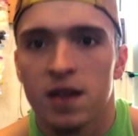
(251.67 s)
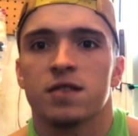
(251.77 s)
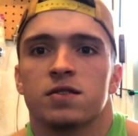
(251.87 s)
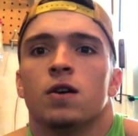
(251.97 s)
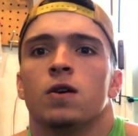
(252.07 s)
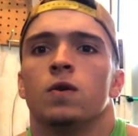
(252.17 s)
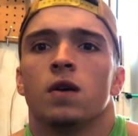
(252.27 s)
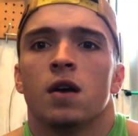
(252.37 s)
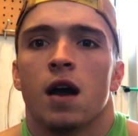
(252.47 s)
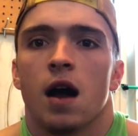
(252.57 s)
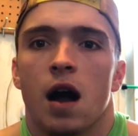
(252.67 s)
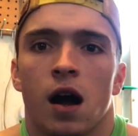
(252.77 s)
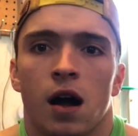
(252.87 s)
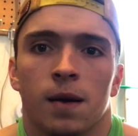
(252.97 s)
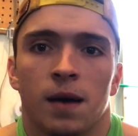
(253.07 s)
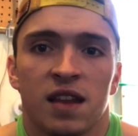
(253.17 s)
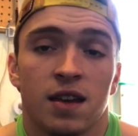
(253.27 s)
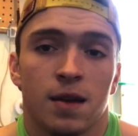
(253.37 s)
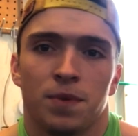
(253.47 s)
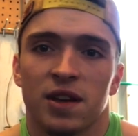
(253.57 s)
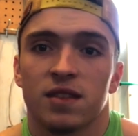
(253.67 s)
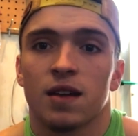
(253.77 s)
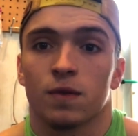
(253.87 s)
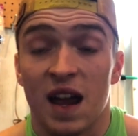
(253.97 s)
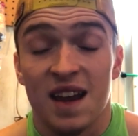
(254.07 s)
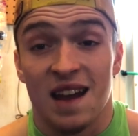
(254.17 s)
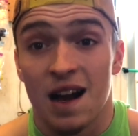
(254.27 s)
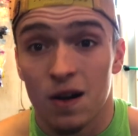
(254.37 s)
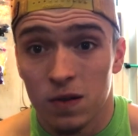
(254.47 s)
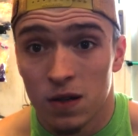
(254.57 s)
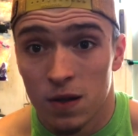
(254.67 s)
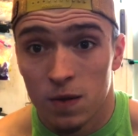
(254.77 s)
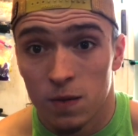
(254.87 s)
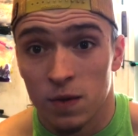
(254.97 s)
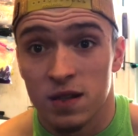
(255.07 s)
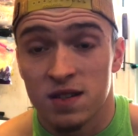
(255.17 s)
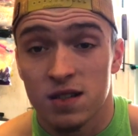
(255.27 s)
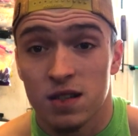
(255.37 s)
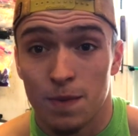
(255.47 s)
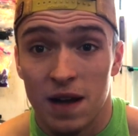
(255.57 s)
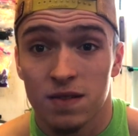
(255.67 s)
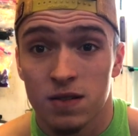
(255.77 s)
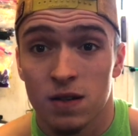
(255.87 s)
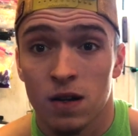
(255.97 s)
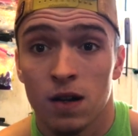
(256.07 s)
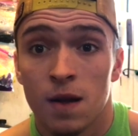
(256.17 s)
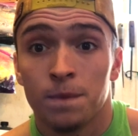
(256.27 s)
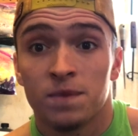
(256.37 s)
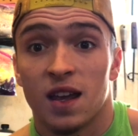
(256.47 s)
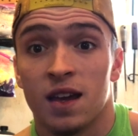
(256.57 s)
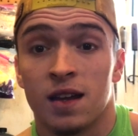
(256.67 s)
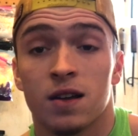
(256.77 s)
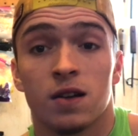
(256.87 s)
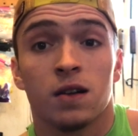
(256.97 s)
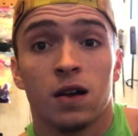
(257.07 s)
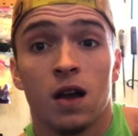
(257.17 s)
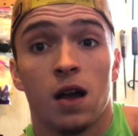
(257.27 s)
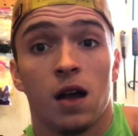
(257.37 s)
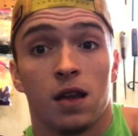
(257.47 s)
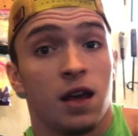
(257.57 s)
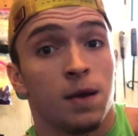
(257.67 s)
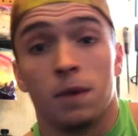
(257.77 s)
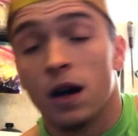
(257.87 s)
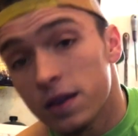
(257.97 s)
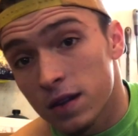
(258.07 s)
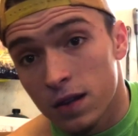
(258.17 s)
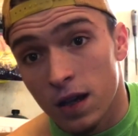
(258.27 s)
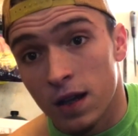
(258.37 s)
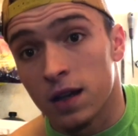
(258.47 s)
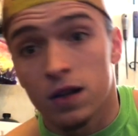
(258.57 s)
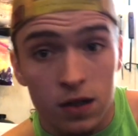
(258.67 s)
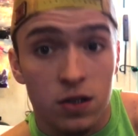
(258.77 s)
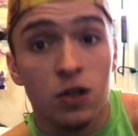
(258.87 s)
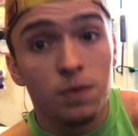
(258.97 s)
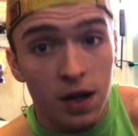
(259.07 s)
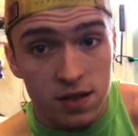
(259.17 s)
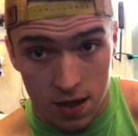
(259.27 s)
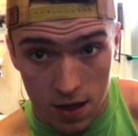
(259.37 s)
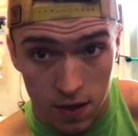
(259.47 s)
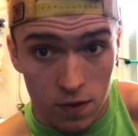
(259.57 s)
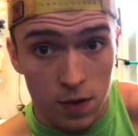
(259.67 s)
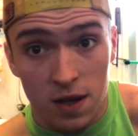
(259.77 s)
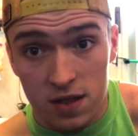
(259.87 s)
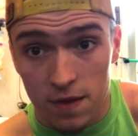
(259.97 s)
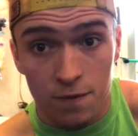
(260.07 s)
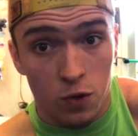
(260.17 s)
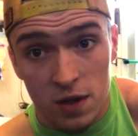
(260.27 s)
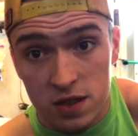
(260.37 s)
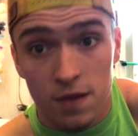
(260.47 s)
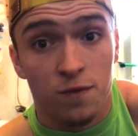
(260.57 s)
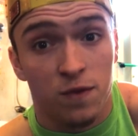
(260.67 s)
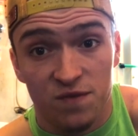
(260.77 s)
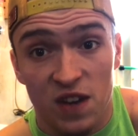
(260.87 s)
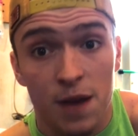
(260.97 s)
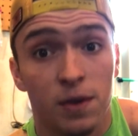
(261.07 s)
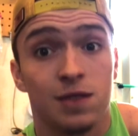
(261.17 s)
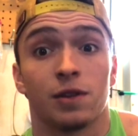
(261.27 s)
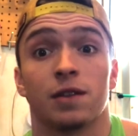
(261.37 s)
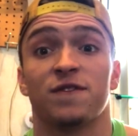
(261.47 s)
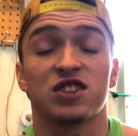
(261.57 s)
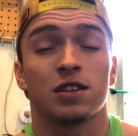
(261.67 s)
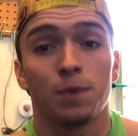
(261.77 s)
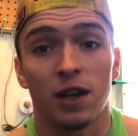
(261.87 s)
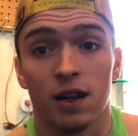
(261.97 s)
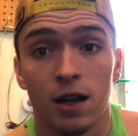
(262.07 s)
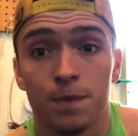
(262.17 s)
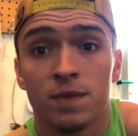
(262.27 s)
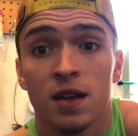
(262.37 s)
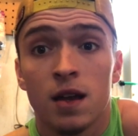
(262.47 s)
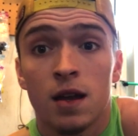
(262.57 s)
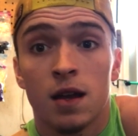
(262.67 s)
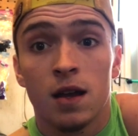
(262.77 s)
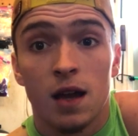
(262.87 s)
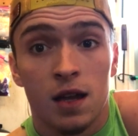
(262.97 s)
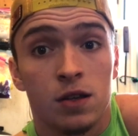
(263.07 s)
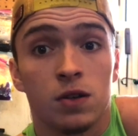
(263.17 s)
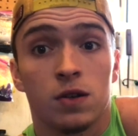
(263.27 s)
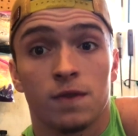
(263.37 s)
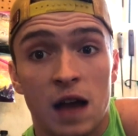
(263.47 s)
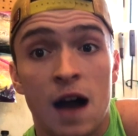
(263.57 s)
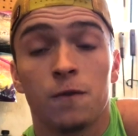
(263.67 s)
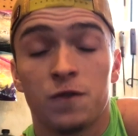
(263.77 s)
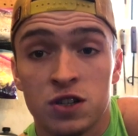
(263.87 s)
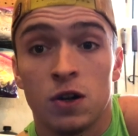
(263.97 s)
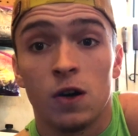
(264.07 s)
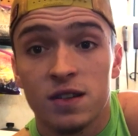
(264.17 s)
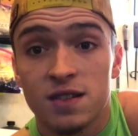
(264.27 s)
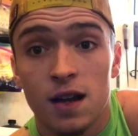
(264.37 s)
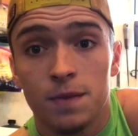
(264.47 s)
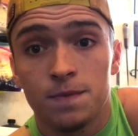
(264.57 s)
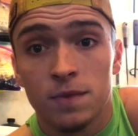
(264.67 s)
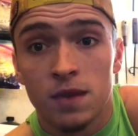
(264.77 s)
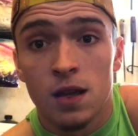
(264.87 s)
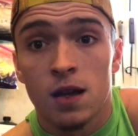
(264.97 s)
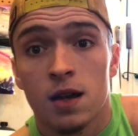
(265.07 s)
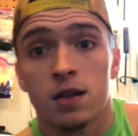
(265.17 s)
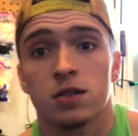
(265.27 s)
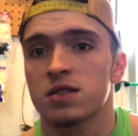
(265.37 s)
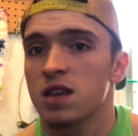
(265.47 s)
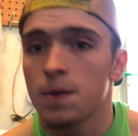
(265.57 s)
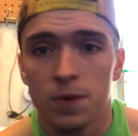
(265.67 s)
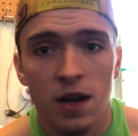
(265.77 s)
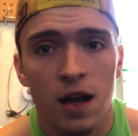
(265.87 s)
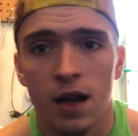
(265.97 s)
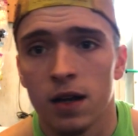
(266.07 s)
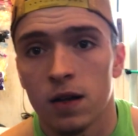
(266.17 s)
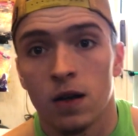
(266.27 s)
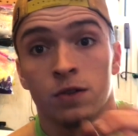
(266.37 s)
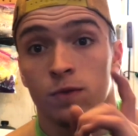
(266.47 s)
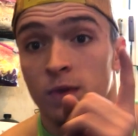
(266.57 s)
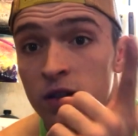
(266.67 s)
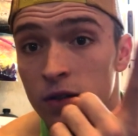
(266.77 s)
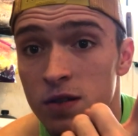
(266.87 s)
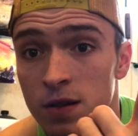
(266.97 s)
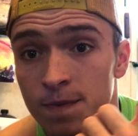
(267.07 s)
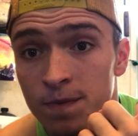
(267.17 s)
So I think a big thing right now, when the season's about to start, and here in a month, and here in 2 months, and here in 3 months, and 4 months, and 5 months, when the fishing's picking up and you're out fishing all the time, just keep an eye on your reels,